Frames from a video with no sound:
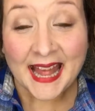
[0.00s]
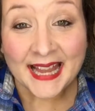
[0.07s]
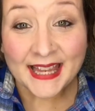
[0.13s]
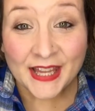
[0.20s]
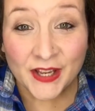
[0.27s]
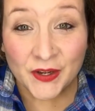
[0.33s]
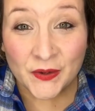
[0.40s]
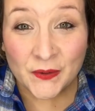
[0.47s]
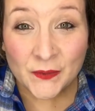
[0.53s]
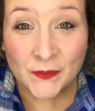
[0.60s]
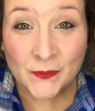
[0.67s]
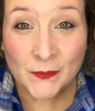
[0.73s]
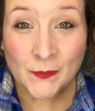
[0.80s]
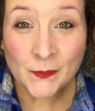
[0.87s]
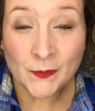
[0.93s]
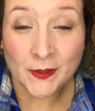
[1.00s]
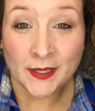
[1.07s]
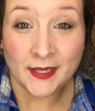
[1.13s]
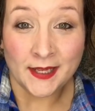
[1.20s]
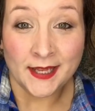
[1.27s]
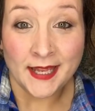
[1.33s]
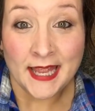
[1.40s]
Hello.
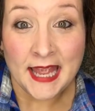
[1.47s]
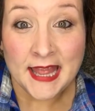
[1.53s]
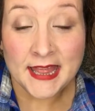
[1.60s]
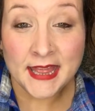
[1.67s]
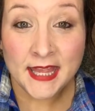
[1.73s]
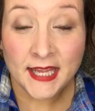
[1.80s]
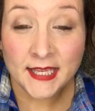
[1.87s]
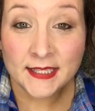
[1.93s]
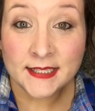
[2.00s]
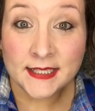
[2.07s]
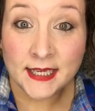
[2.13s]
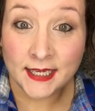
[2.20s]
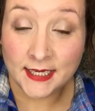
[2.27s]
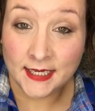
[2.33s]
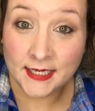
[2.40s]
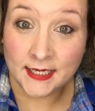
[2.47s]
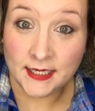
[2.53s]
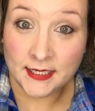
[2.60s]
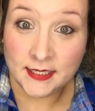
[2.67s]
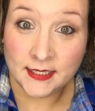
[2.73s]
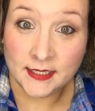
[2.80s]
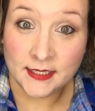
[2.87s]
This
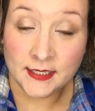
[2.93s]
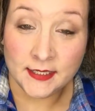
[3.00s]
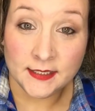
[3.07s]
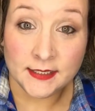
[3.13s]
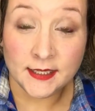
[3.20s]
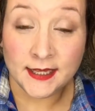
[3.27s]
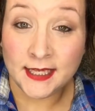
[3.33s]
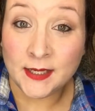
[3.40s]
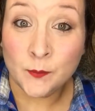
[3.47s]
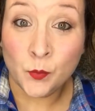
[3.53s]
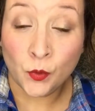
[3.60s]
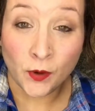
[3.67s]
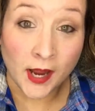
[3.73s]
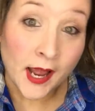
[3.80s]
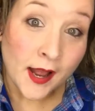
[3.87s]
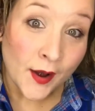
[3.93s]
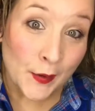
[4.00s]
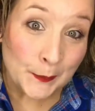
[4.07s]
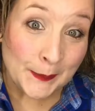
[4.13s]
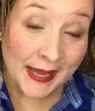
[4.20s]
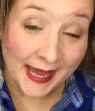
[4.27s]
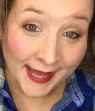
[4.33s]
is the
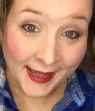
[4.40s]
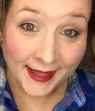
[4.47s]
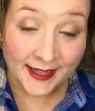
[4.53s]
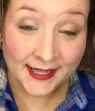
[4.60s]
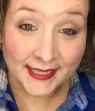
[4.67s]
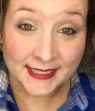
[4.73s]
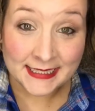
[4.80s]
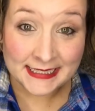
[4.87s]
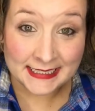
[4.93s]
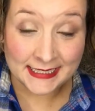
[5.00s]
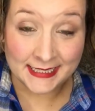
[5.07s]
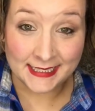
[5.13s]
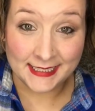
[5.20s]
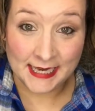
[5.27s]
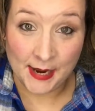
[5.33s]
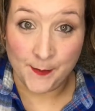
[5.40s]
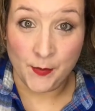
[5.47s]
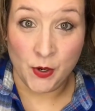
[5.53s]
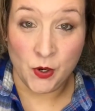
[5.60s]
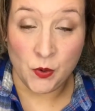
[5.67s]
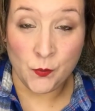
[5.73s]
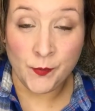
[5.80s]
brow palette
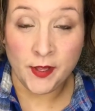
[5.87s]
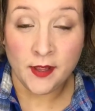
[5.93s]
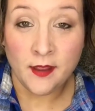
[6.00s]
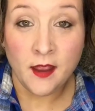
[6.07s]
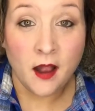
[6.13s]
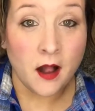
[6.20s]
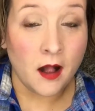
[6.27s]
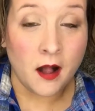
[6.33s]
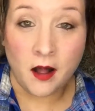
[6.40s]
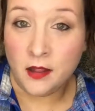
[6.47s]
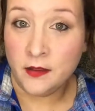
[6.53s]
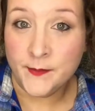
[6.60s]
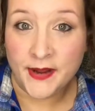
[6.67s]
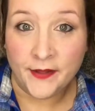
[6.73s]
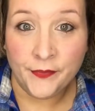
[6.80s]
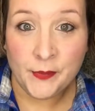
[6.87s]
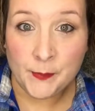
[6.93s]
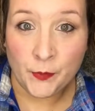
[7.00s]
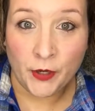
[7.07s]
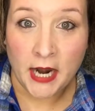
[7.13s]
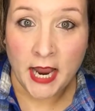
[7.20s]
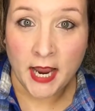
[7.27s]
demo, all about the
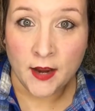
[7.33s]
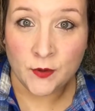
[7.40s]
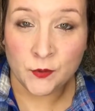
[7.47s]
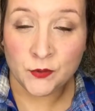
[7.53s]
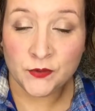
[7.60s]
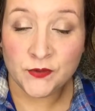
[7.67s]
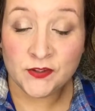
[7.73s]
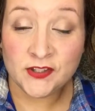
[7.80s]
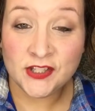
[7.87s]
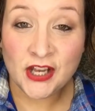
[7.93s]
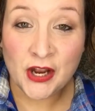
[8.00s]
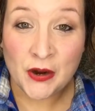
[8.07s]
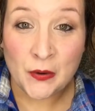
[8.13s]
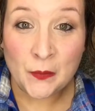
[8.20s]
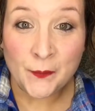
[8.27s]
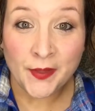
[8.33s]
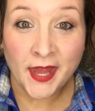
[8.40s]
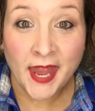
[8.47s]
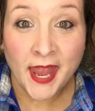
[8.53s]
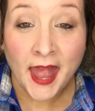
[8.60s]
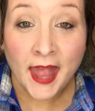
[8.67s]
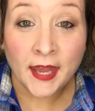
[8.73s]
brows. So
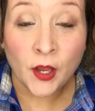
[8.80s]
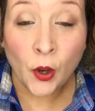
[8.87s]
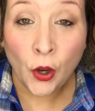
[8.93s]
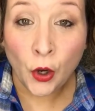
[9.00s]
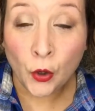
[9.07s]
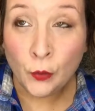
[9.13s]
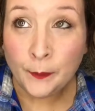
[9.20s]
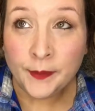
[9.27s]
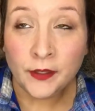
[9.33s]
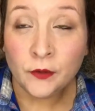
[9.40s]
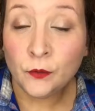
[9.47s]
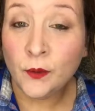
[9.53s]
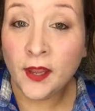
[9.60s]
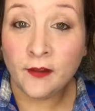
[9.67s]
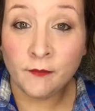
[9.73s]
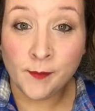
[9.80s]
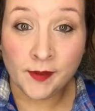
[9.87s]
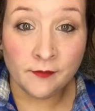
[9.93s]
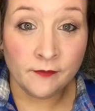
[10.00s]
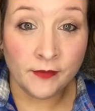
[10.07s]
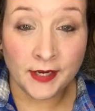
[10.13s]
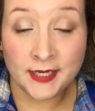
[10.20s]
I hope you have
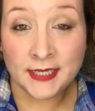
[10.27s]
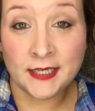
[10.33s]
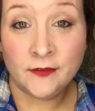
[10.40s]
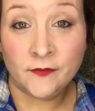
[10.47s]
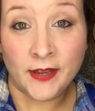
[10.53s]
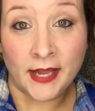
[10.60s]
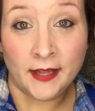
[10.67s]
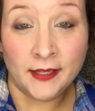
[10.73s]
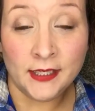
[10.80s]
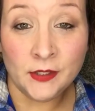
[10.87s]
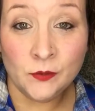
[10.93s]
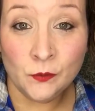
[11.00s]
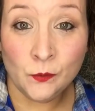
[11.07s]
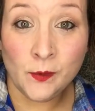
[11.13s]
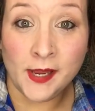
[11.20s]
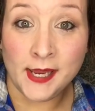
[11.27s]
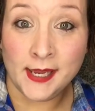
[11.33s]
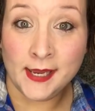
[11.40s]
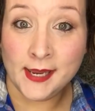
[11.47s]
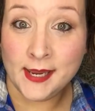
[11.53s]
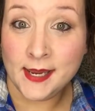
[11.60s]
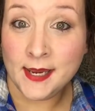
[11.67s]
been finding value
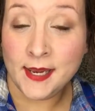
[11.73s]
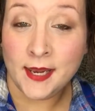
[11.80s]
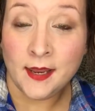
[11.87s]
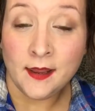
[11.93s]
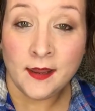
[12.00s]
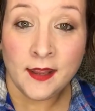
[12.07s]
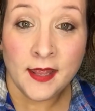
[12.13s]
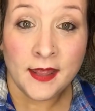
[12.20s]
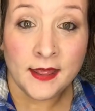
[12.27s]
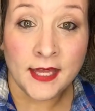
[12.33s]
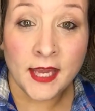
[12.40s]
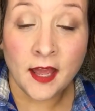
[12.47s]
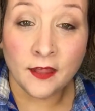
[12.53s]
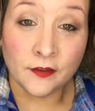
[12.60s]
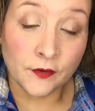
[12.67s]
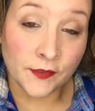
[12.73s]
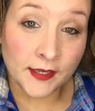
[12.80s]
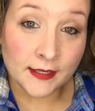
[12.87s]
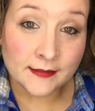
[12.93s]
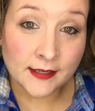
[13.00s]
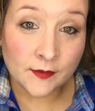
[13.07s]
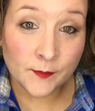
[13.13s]
in the other
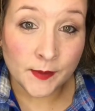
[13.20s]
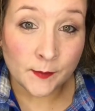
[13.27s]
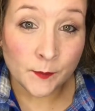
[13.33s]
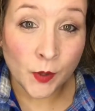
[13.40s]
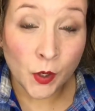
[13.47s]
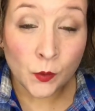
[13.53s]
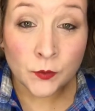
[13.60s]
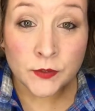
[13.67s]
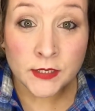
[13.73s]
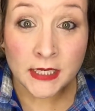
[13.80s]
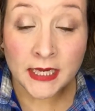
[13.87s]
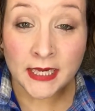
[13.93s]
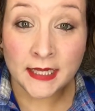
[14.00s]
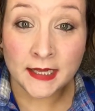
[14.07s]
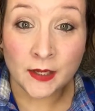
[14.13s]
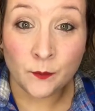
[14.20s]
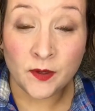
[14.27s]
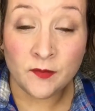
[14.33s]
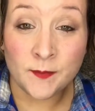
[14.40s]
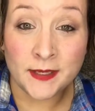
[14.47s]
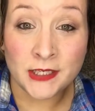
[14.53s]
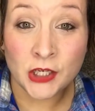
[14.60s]
things I've been posting and that
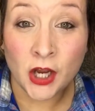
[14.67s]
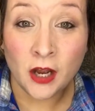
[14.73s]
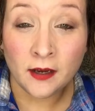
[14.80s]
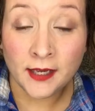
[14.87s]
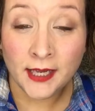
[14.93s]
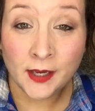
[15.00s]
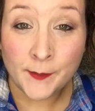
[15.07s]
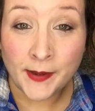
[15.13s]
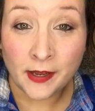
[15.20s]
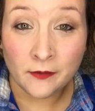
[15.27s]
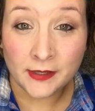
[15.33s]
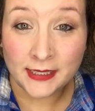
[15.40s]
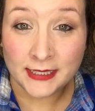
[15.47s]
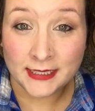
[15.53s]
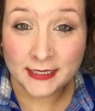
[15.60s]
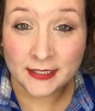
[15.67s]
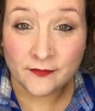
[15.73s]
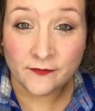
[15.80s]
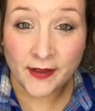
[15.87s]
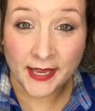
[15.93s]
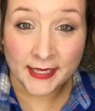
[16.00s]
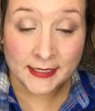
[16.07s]
we've been talking about in this
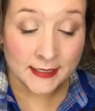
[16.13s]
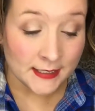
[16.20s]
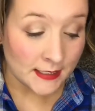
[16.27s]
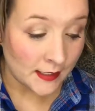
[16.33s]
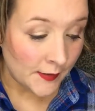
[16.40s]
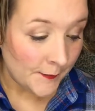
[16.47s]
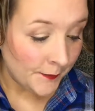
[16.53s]
event.